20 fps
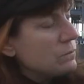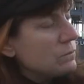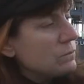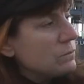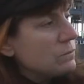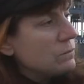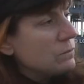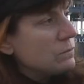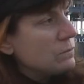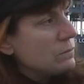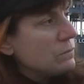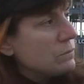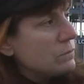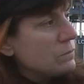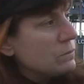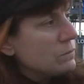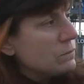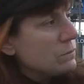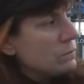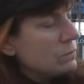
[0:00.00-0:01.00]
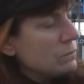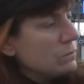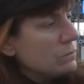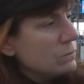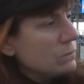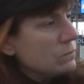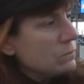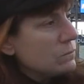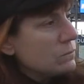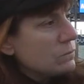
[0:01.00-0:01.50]

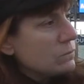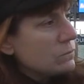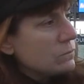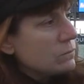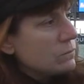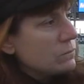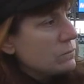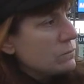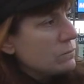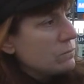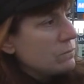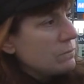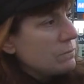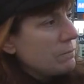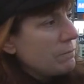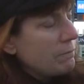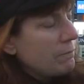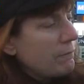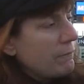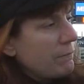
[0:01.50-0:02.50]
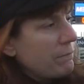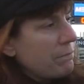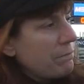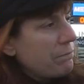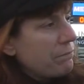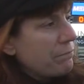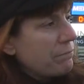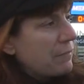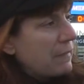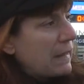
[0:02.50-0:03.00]

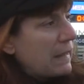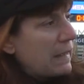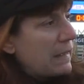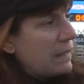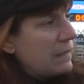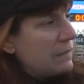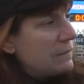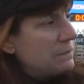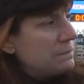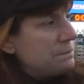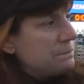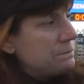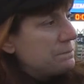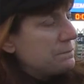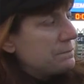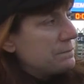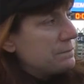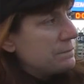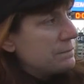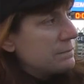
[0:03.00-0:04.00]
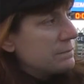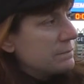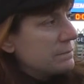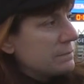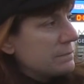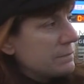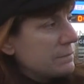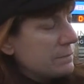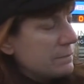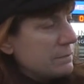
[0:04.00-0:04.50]

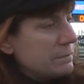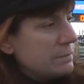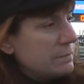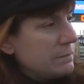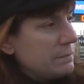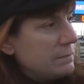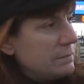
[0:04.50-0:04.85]
No words are spoken by the person on screen.